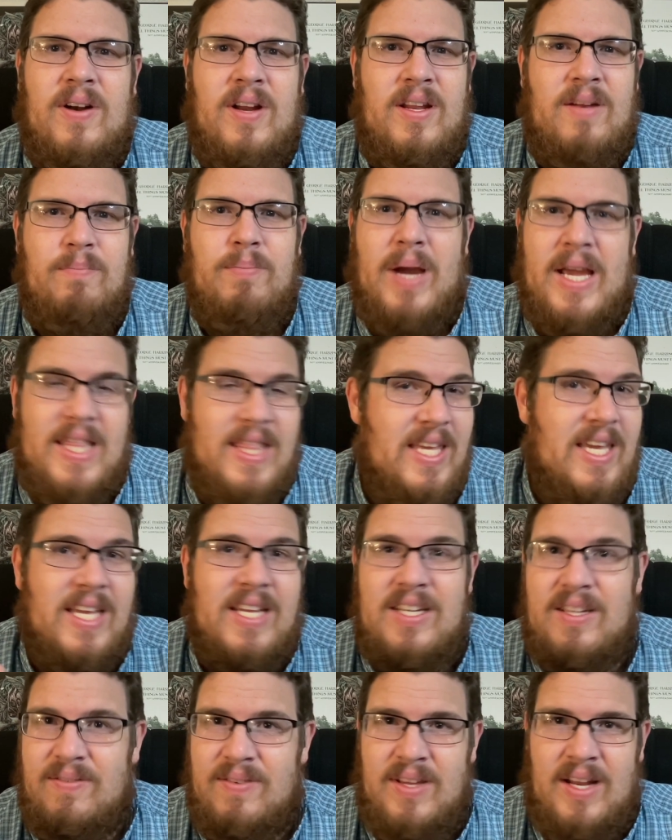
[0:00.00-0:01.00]
And by the
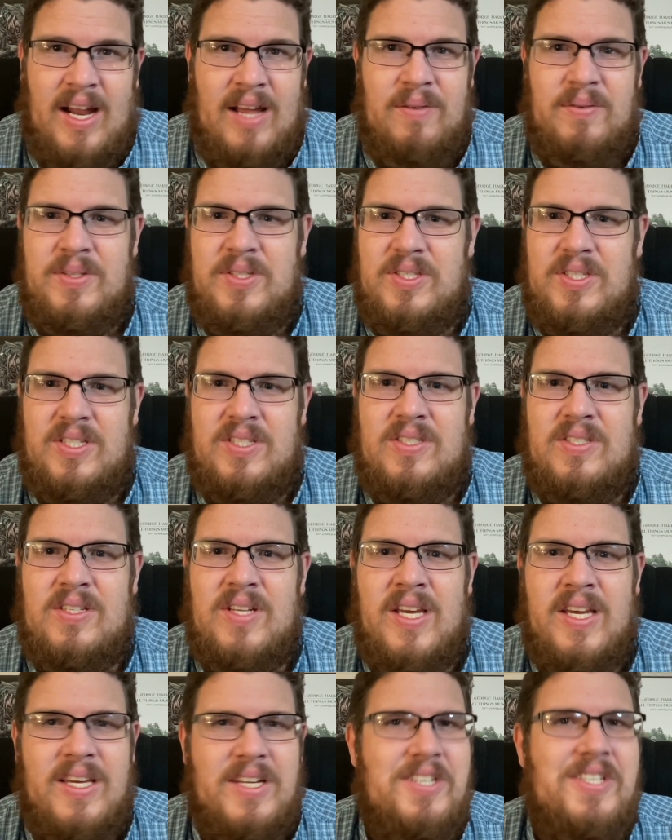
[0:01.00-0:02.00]
end of it, I was just
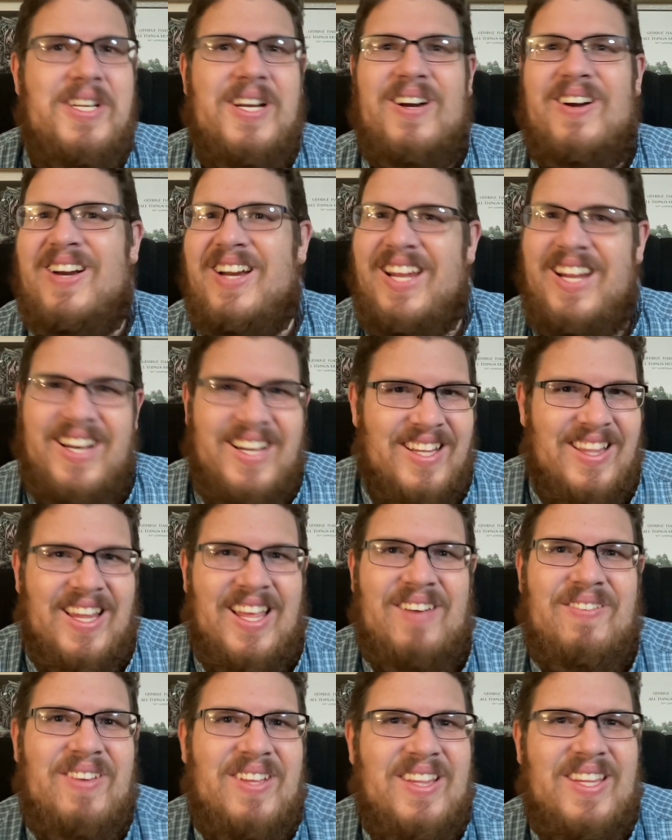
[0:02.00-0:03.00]
cheering and
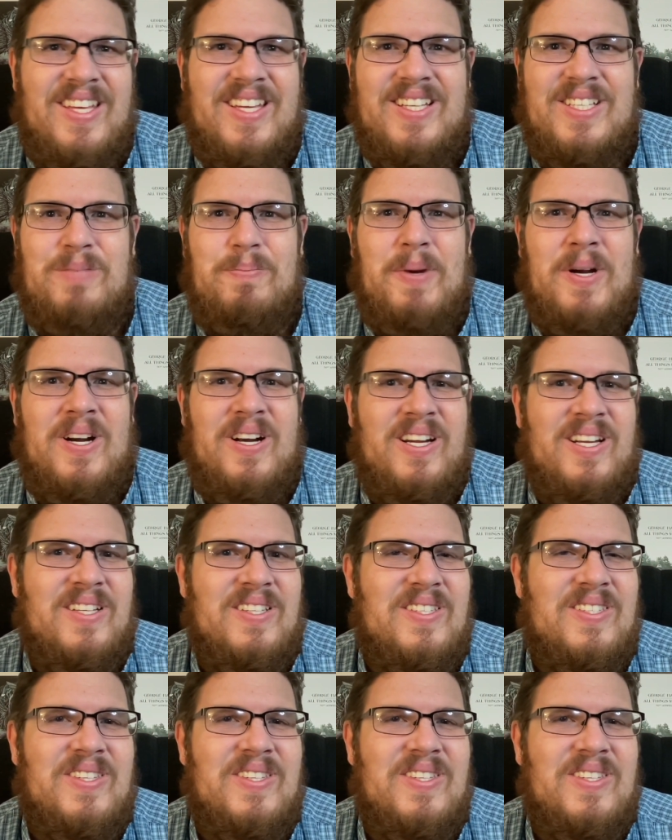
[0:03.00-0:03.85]
loving the experience.